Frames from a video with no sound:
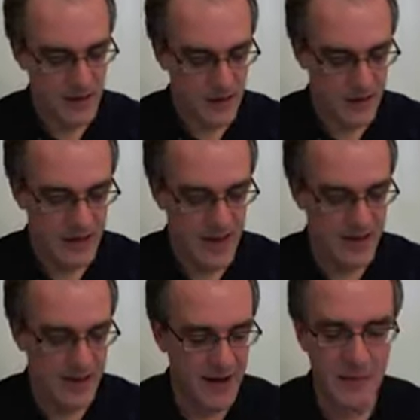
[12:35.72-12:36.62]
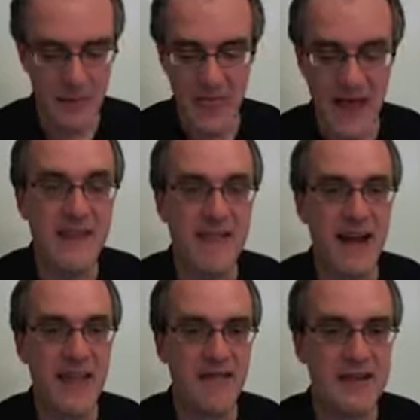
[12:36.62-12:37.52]
Okay, and there are
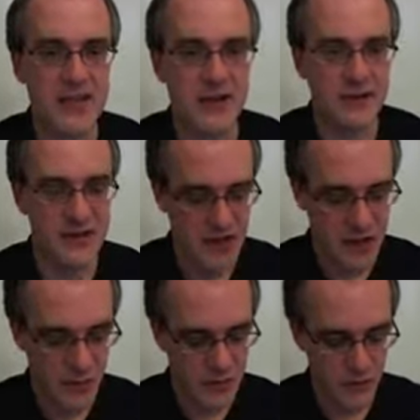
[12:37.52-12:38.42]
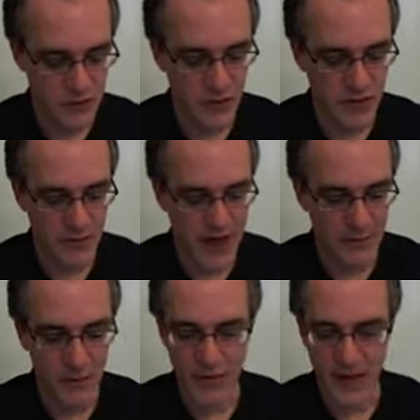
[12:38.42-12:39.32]
other issues which we'll talk about
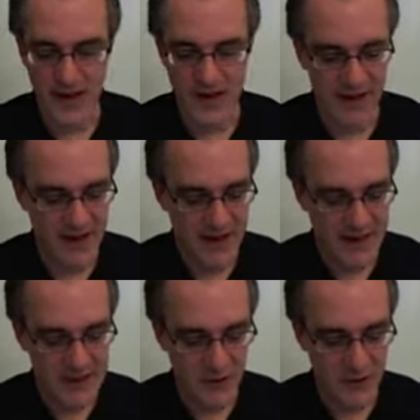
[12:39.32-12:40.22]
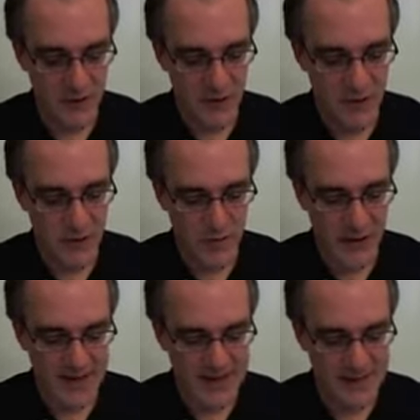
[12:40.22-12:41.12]
more later. So what
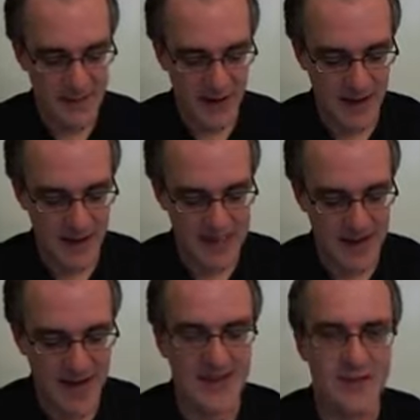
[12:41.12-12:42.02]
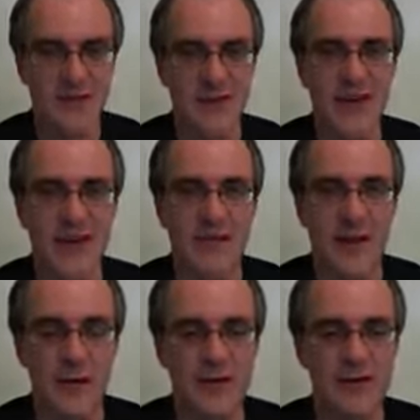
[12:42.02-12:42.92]
about spelling mistakes? You can think of
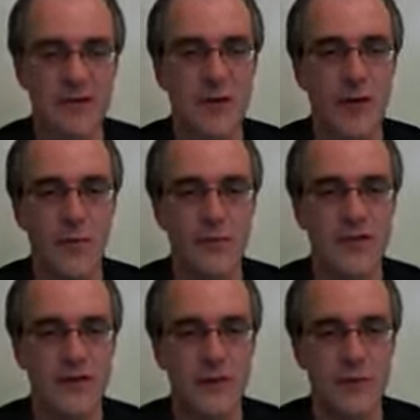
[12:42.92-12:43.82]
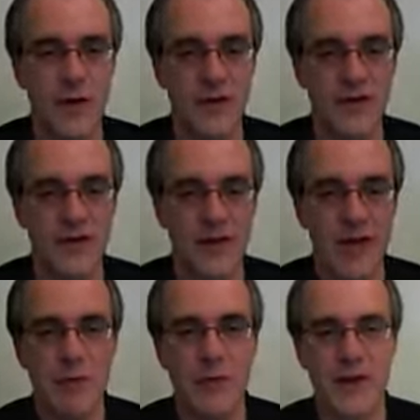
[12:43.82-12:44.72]
those as forms that you'd want to
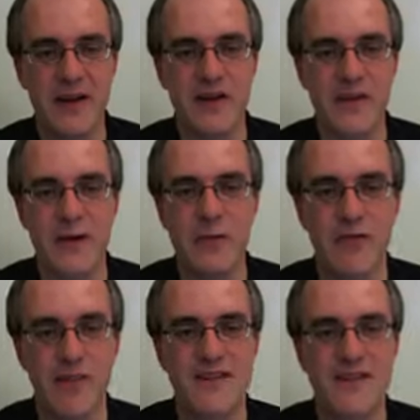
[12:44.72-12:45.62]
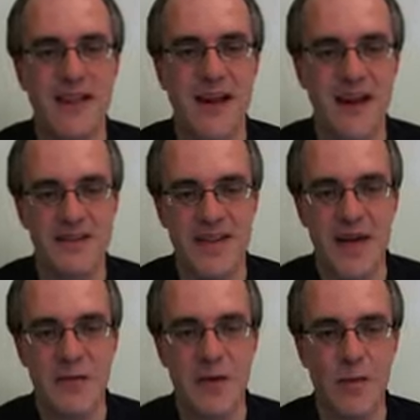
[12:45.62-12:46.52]
put into the equivalence class
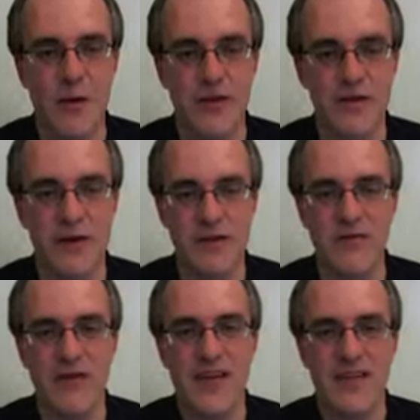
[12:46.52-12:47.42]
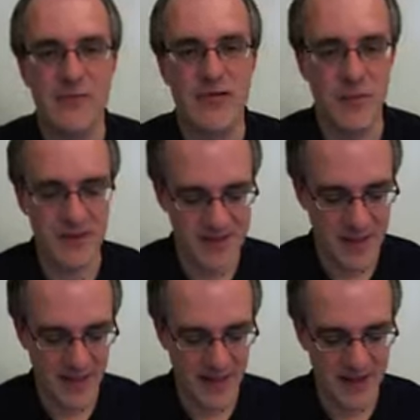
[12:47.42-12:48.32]
with words with the proper
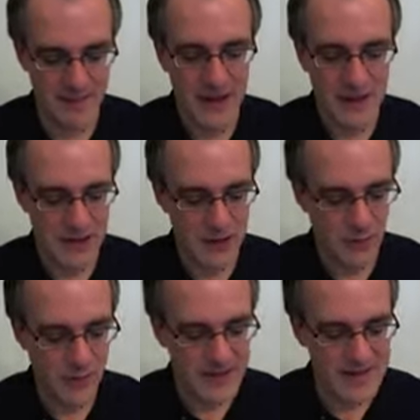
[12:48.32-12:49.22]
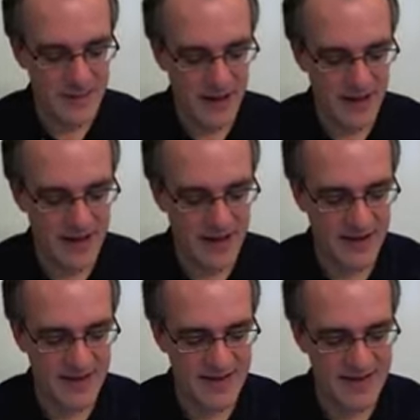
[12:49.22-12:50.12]
spelling. But normally spelling
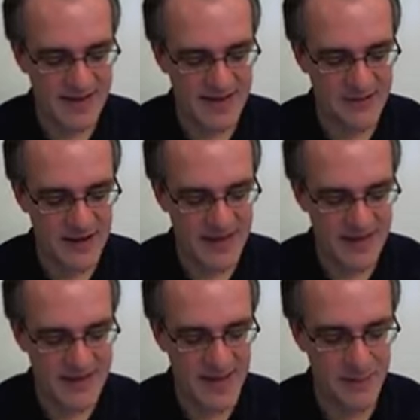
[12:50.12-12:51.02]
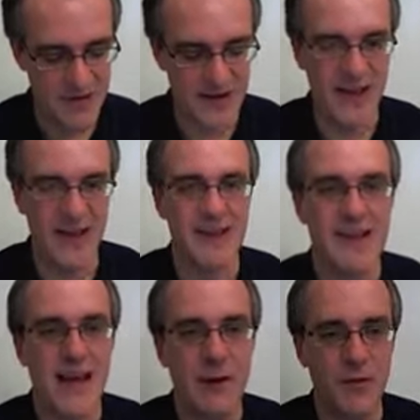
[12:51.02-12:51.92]
is treated separately,
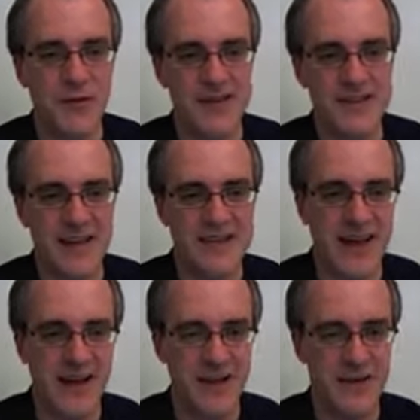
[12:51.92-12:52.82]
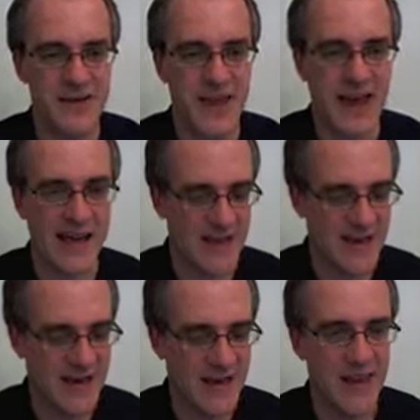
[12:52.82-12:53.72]
and we'll discuss how to do that
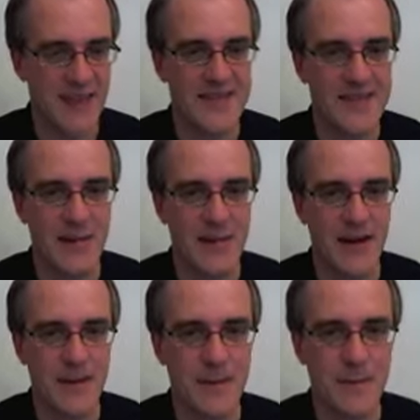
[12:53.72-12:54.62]
in another segment.